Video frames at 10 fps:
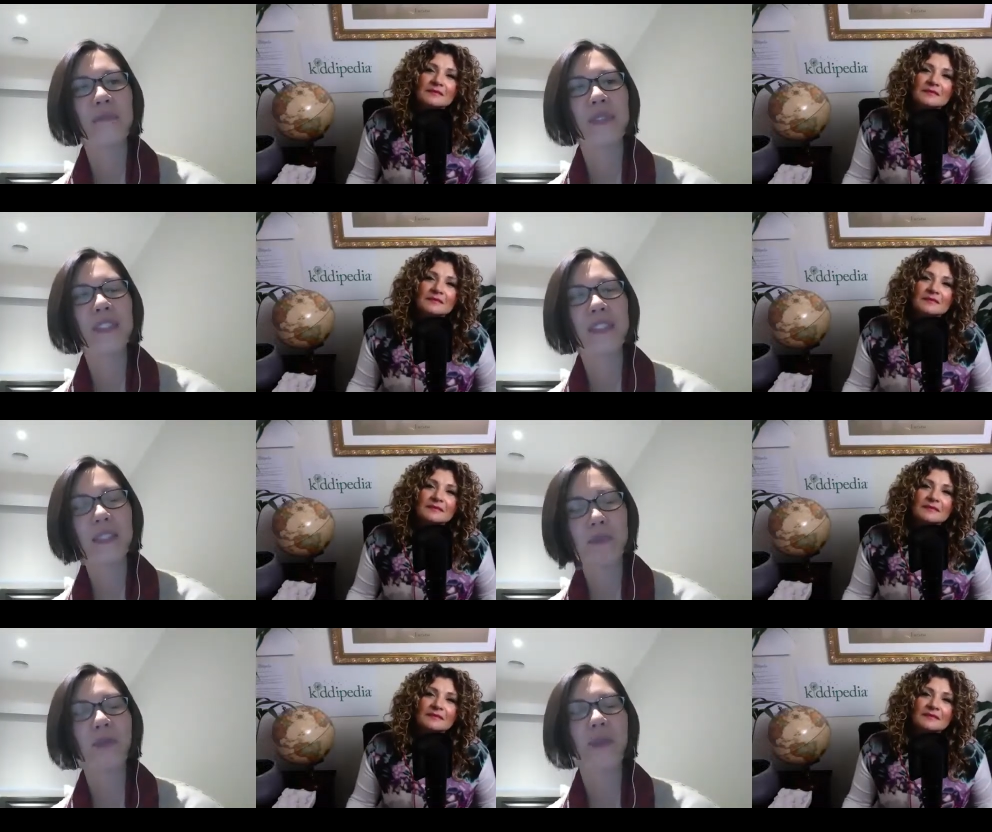
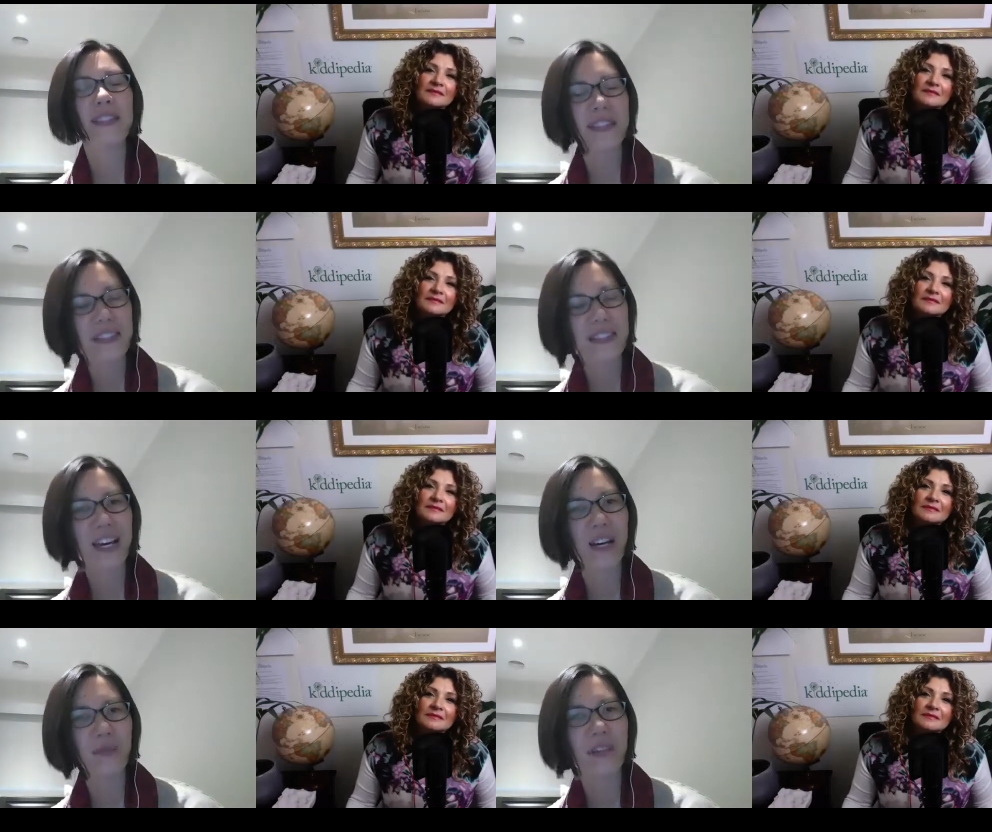Speaker 1: simple ones to
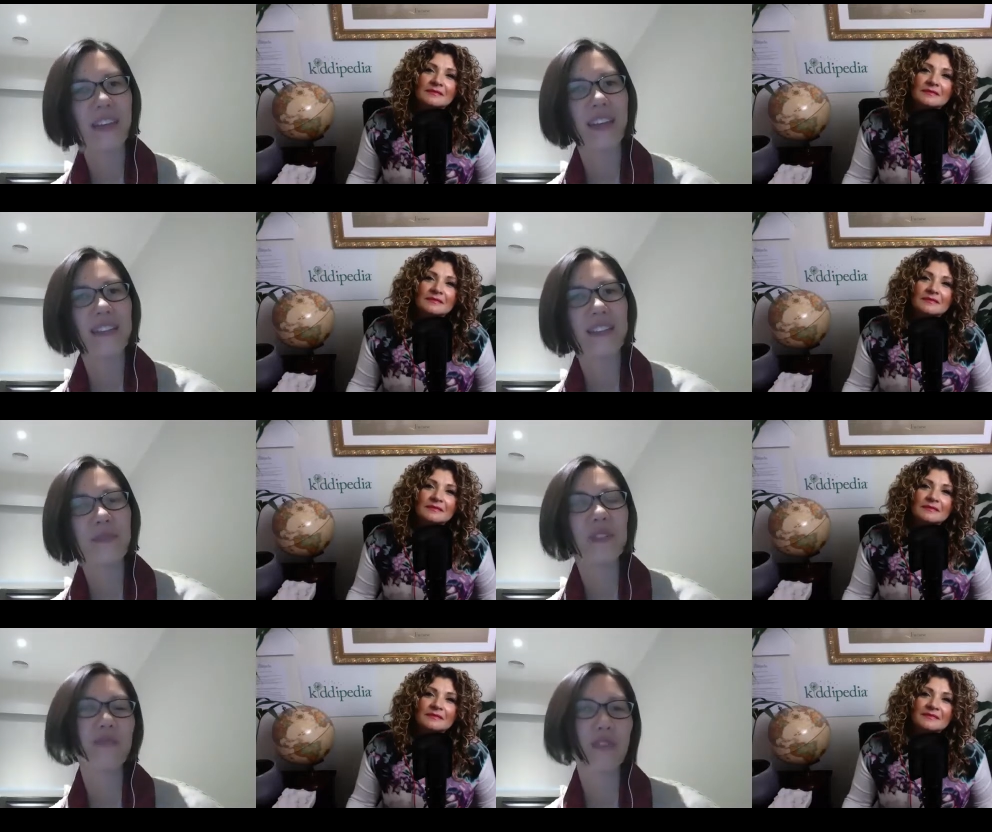start with and
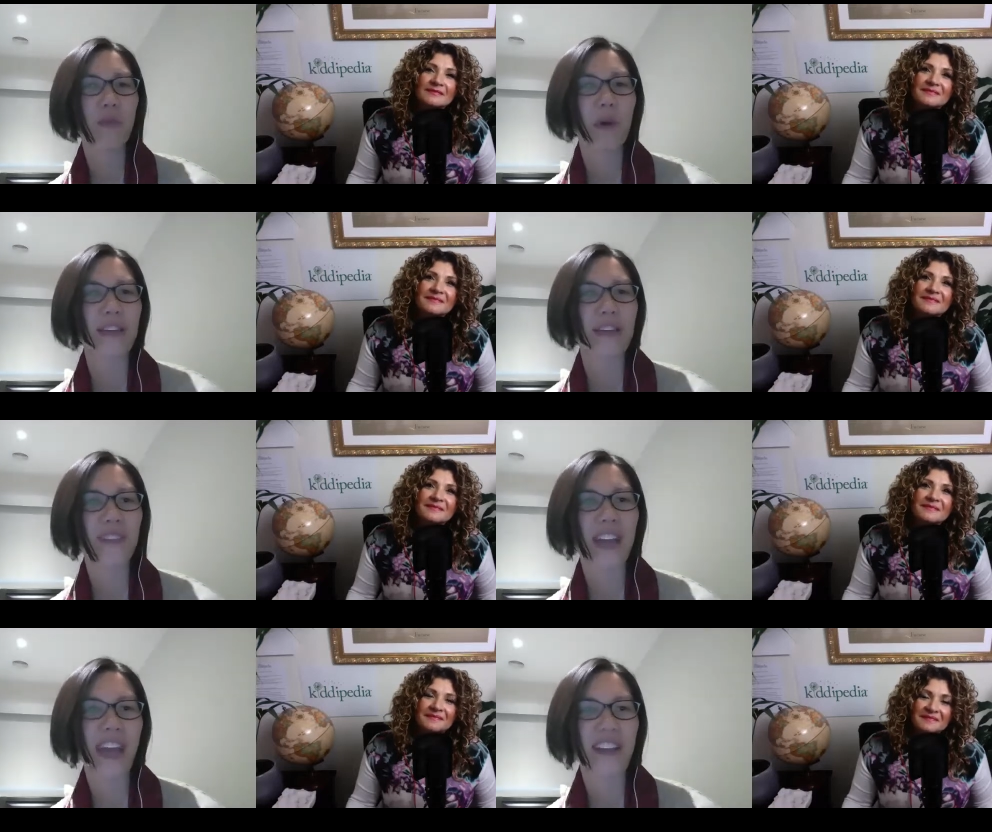some different ways on
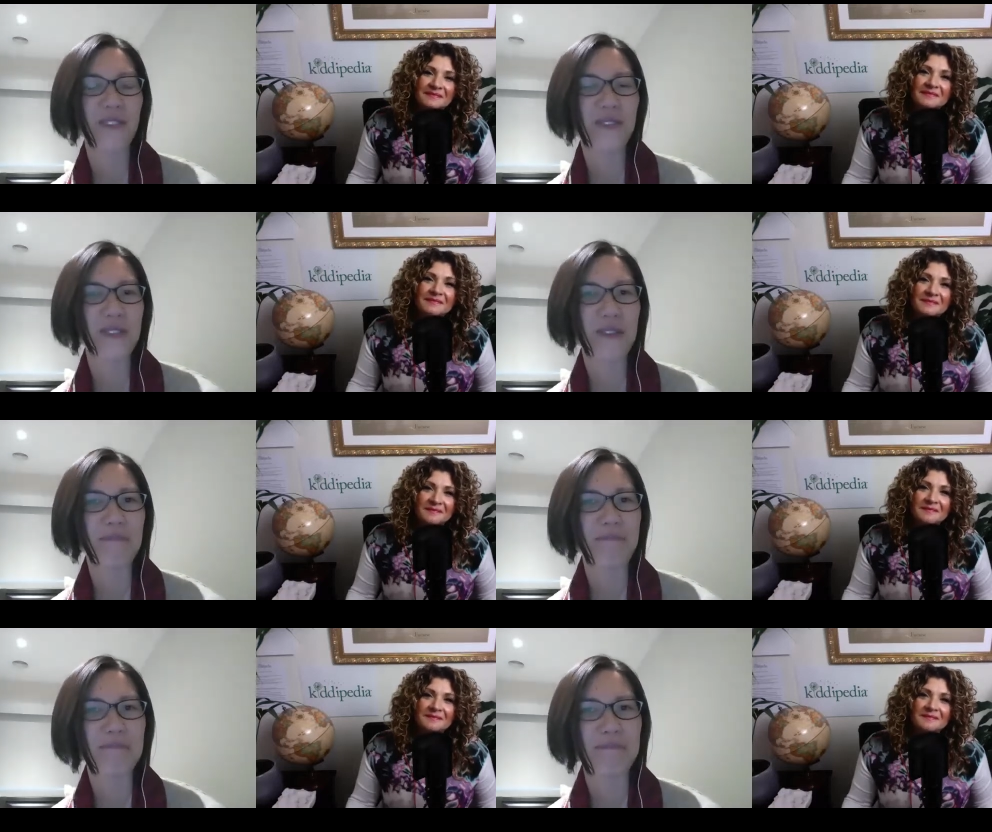how to use
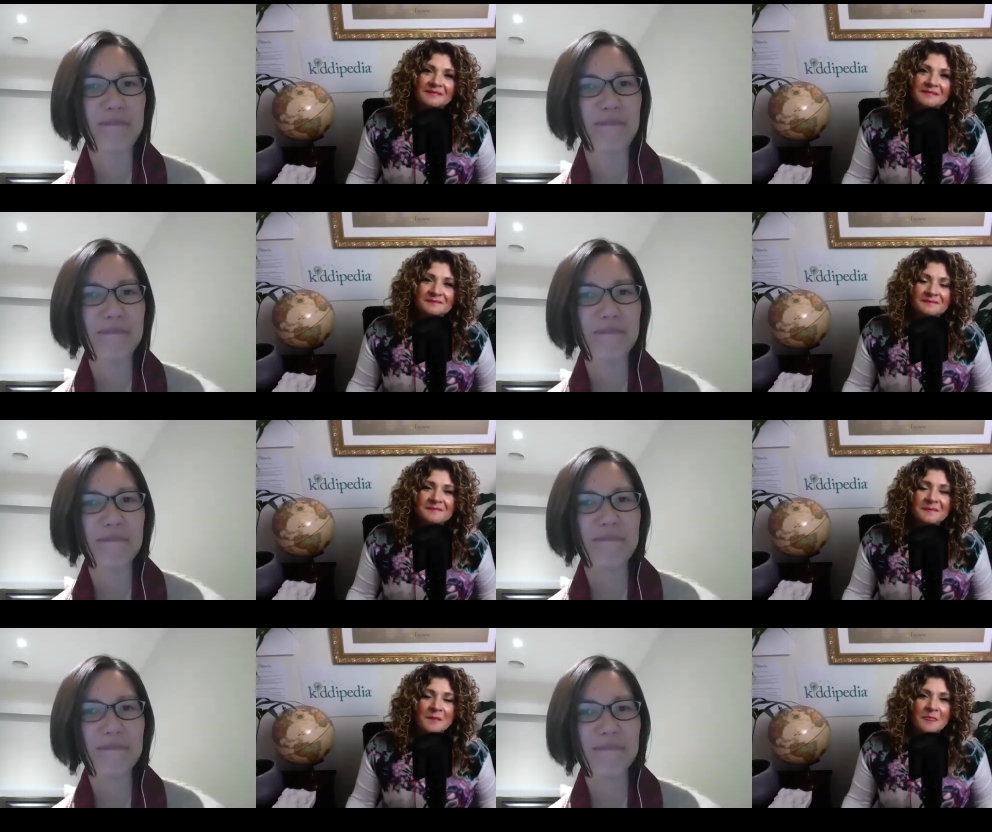them.
Speaker 2: Mm-hmm.
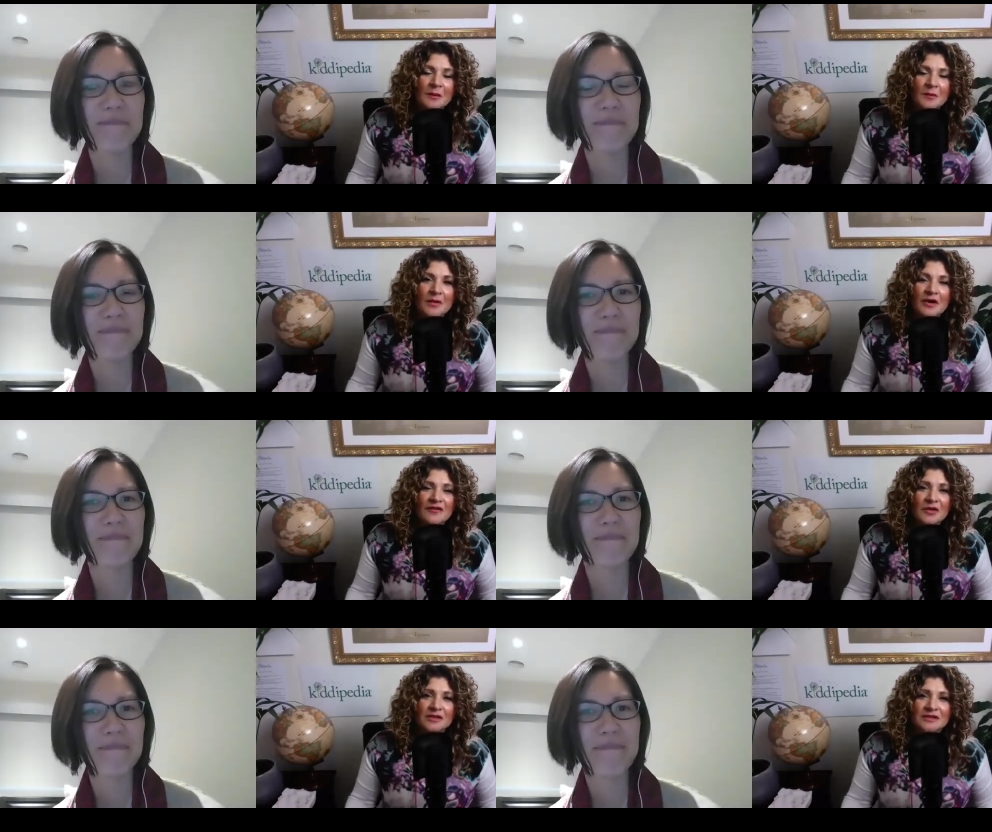Well,
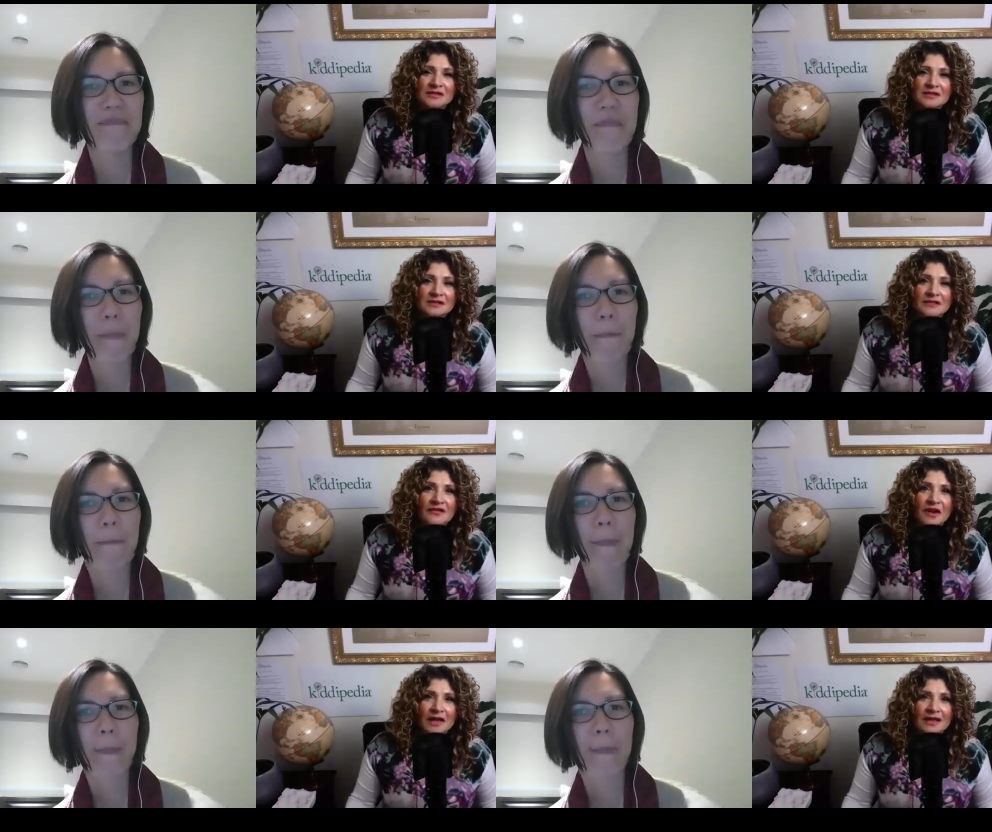if you were to
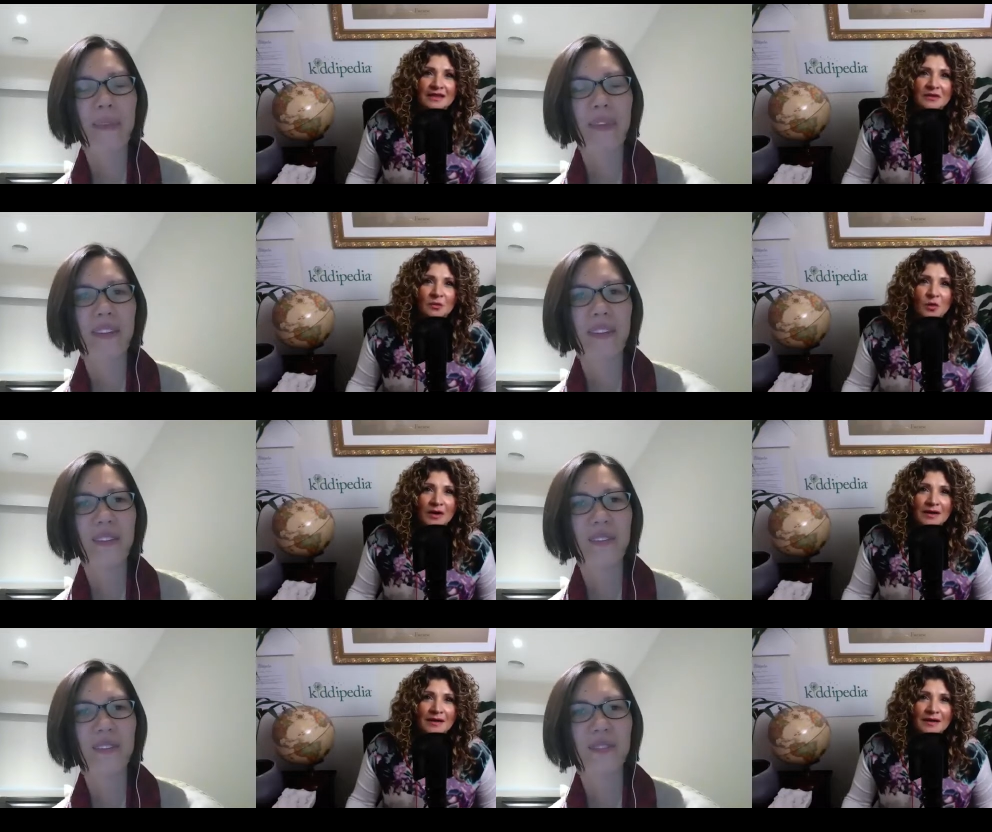define then
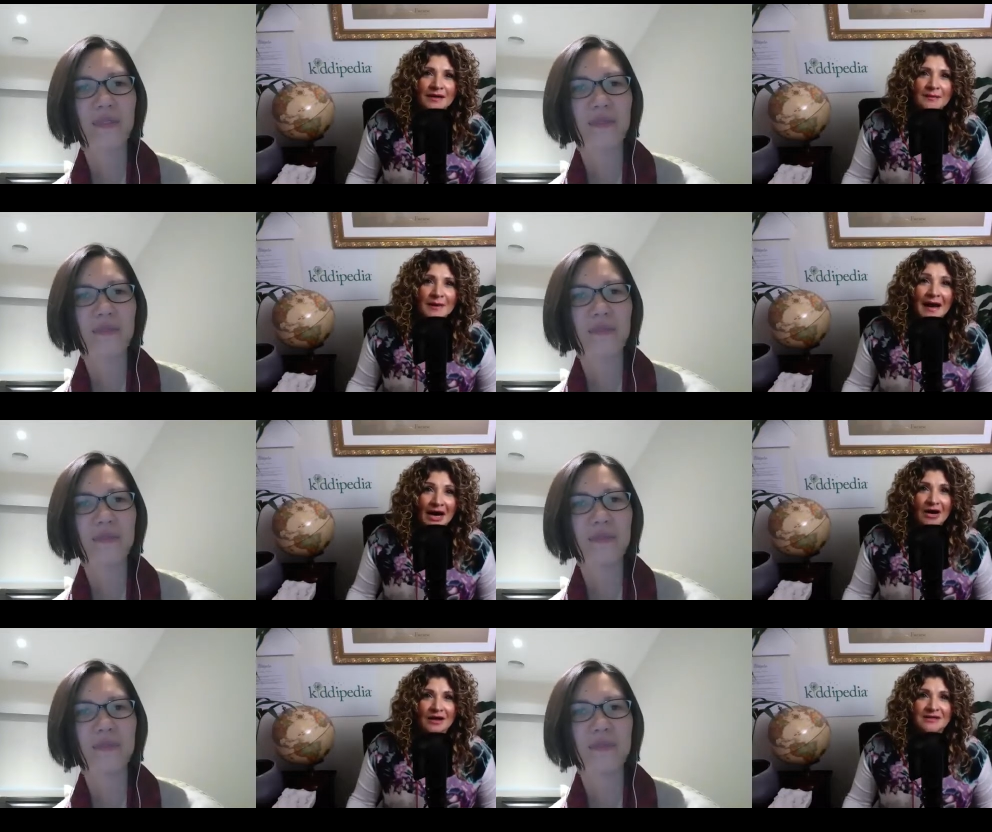what um,
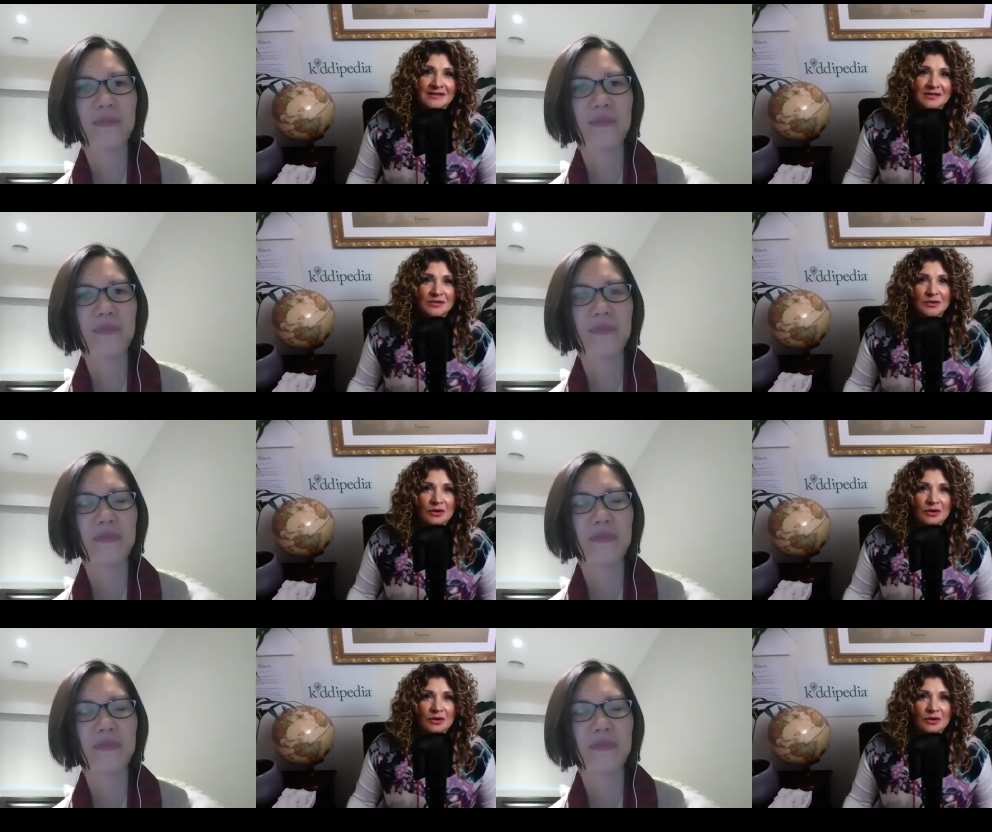are essential